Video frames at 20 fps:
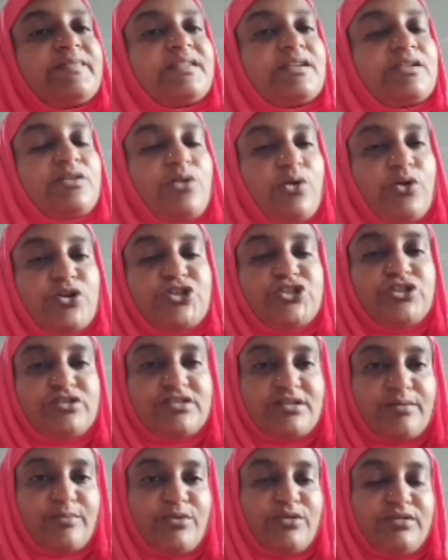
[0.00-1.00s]

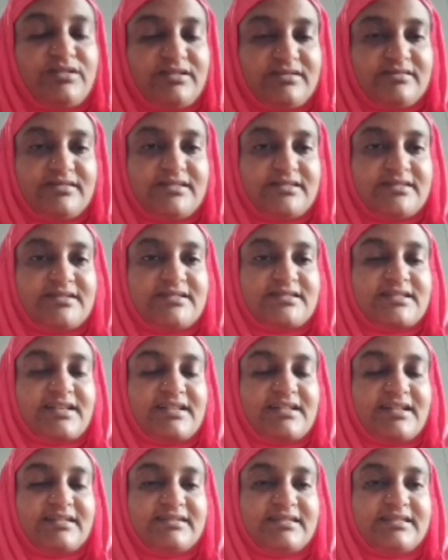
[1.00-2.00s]
cautious about the risk
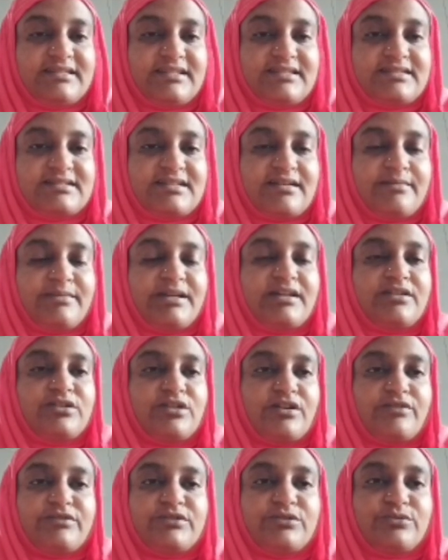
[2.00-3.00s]
and other things coming, and
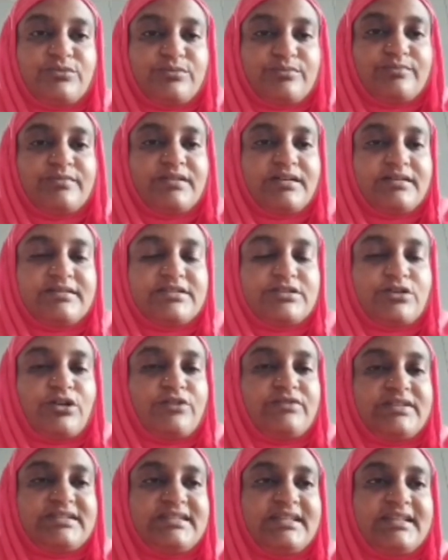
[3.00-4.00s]
you have to
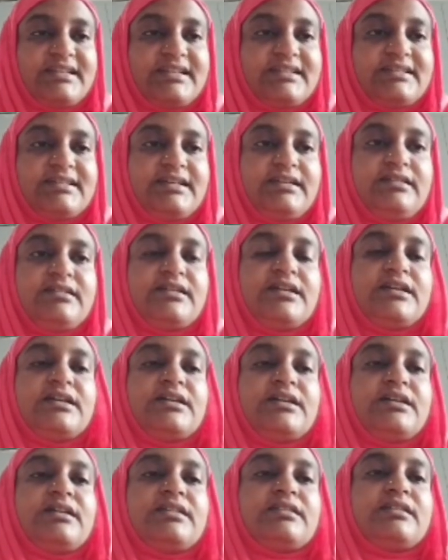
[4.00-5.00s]
solve it then and there.
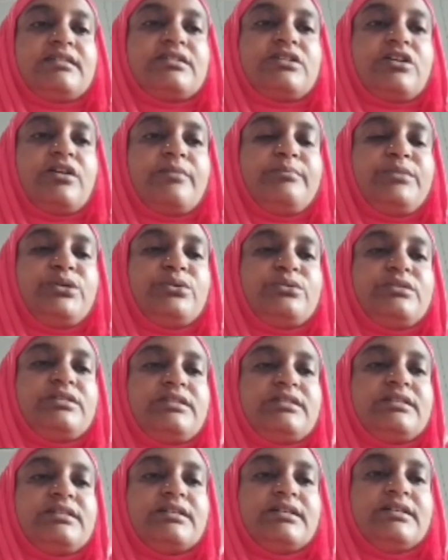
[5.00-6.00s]
Then
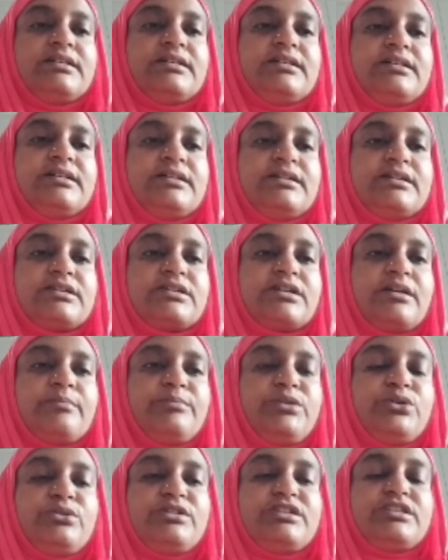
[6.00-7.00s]

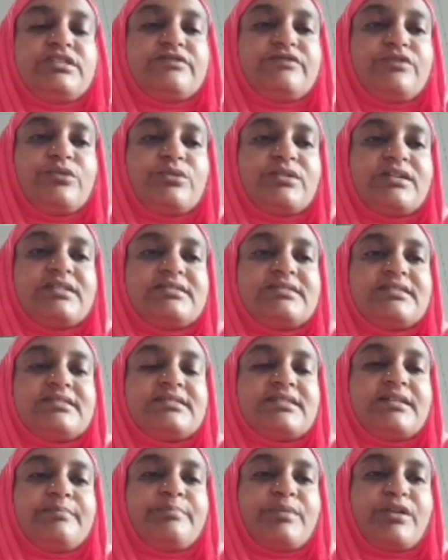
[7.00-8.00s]
community focus is
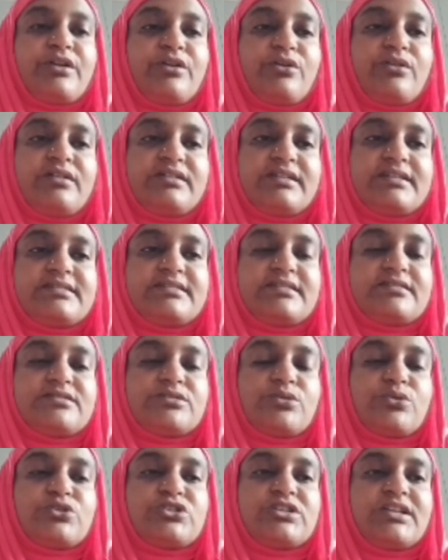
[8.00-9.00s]
a prioritizing
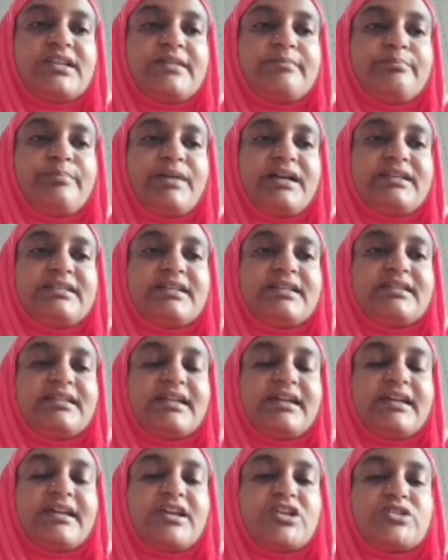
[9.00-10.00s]
social impact and
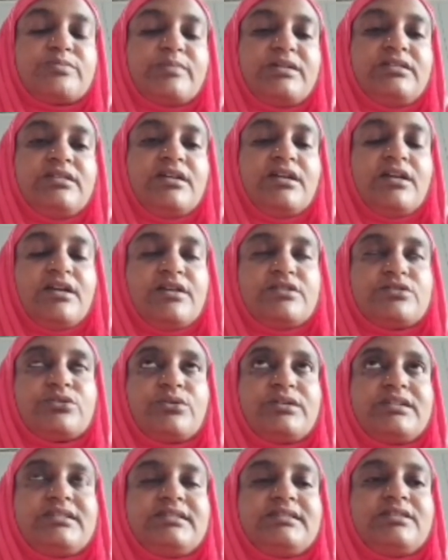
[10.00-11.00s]
engagement. So
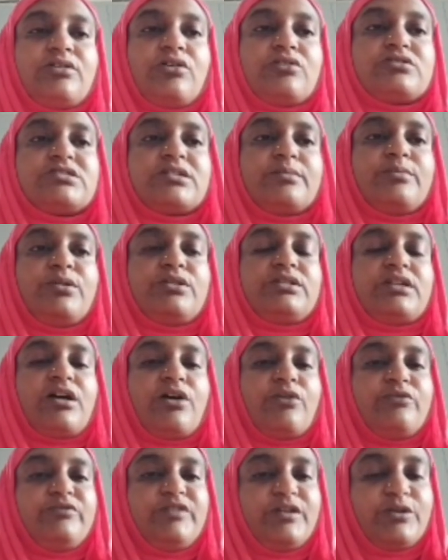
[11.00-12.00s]
it talks about
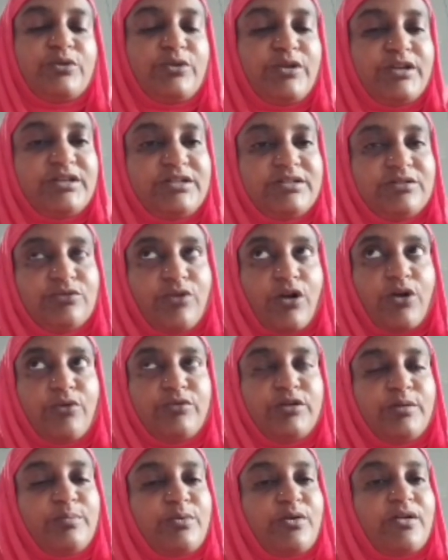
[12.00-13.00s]
how
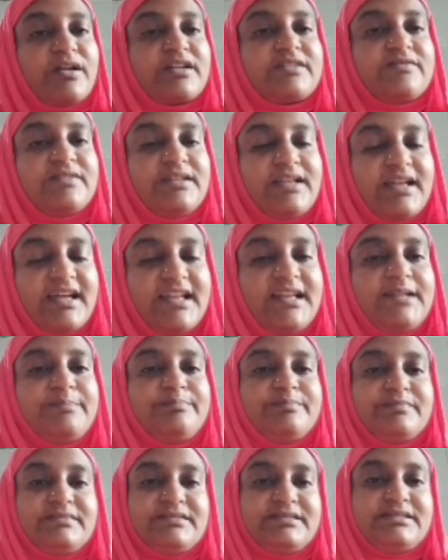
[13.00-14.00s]
your product will help
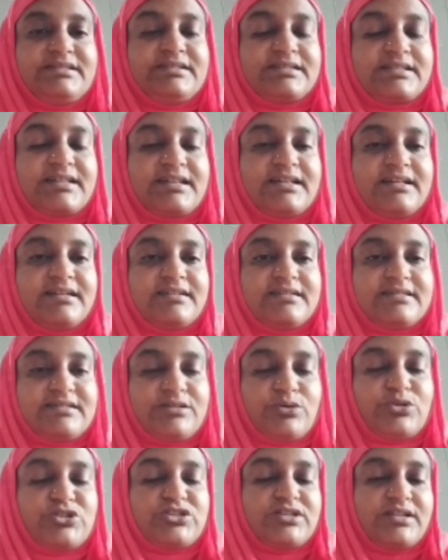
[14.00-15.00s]
the
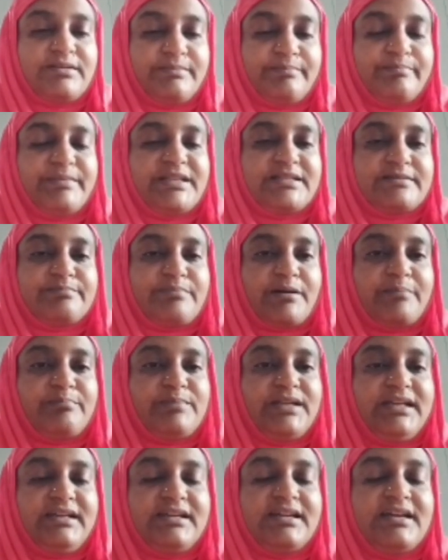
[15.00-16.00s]
social means
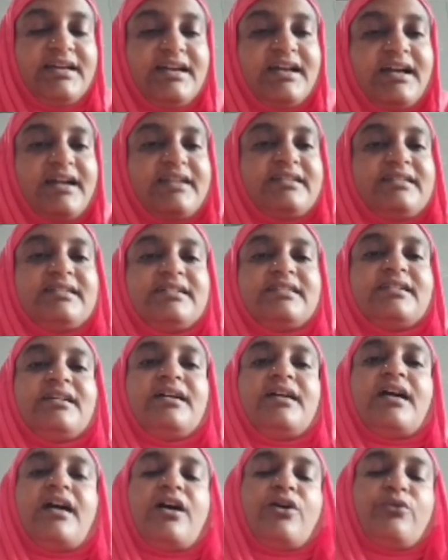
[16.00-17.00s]
public, and
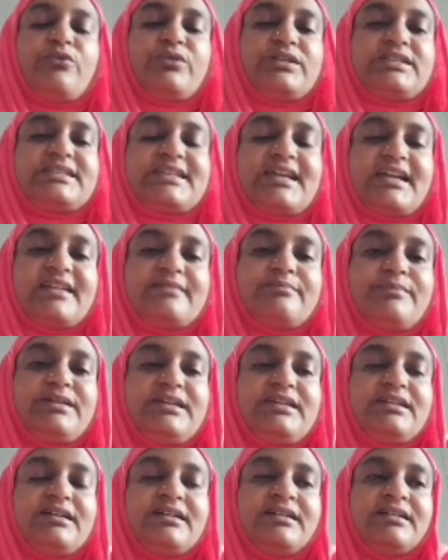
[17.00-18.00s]
how it can
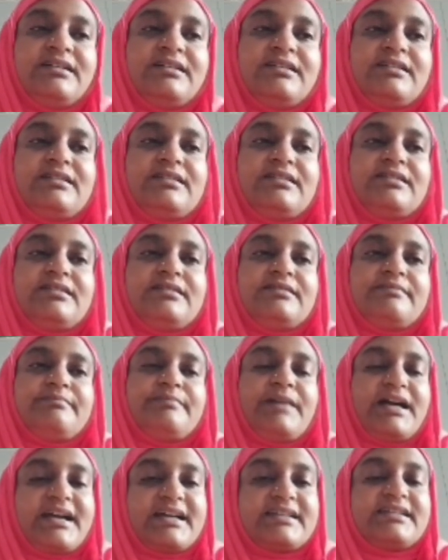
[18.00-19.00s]
be
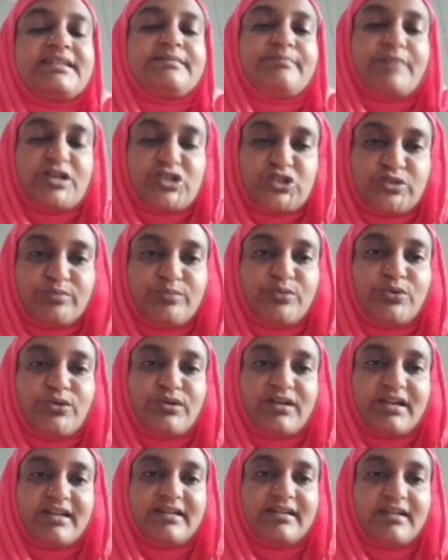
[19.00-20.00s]
marketed much
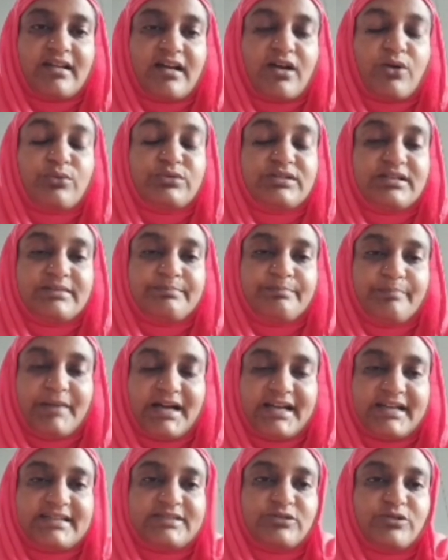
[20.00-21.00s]
more, and how the
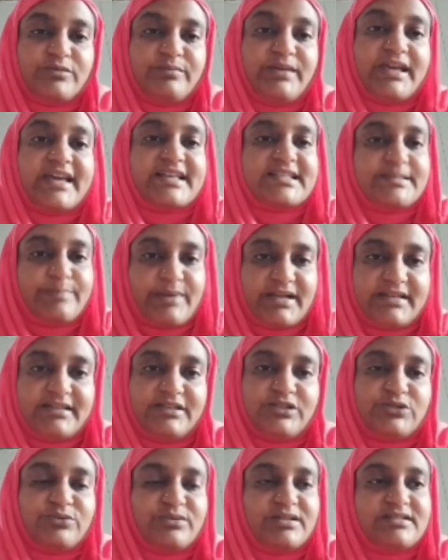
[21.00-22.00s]
market could be
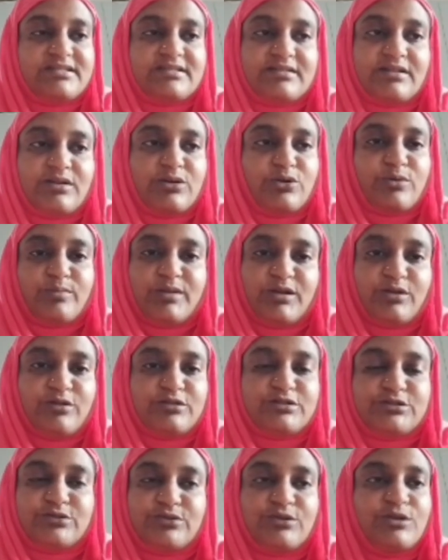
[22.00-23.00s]
expanded towards global
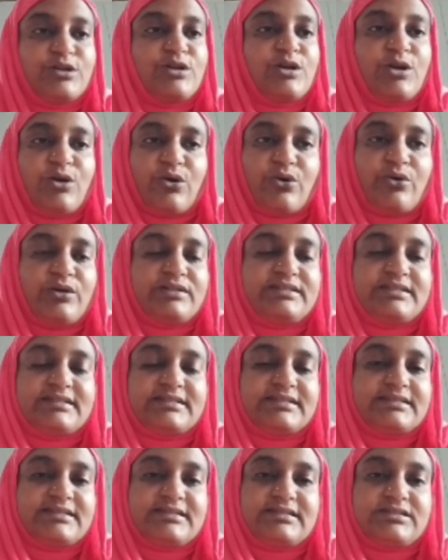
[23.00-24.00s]
also. All
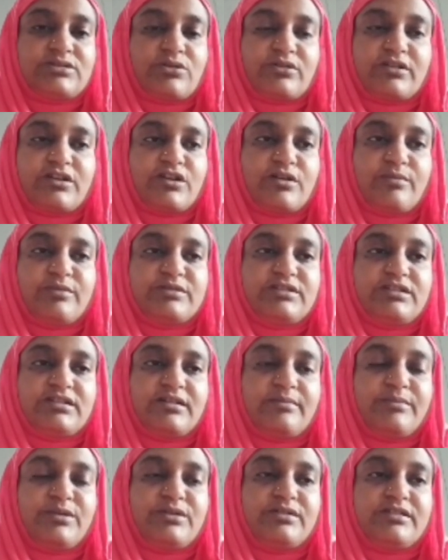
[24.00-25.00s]
this is talking about the
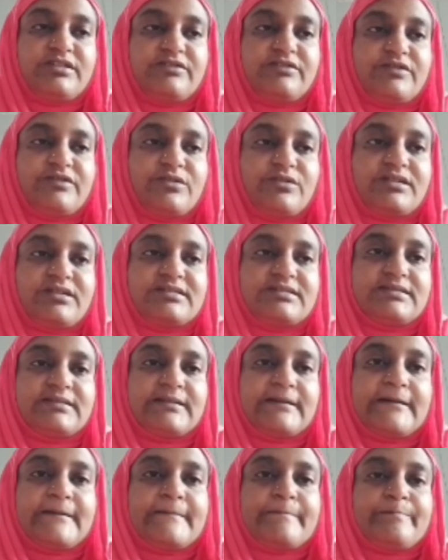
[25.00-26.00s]
community focus.
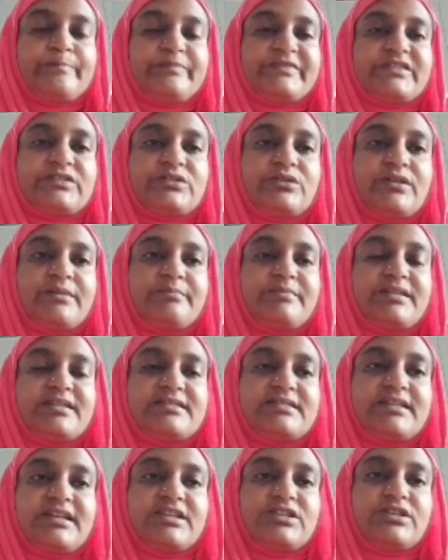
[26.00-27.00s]
So
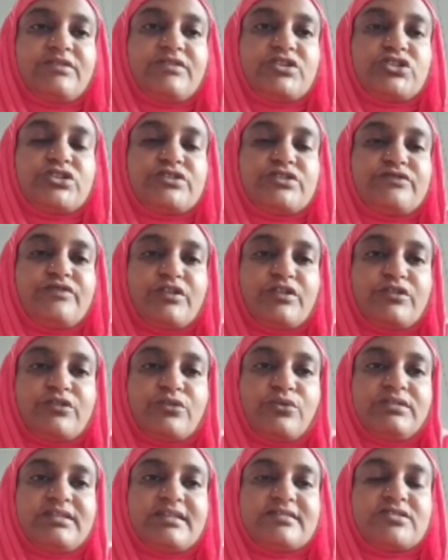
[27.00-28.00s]
embracing innovations for
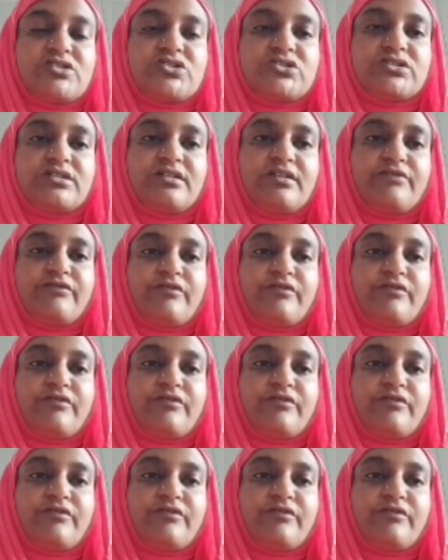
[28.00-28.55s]
growth, essentials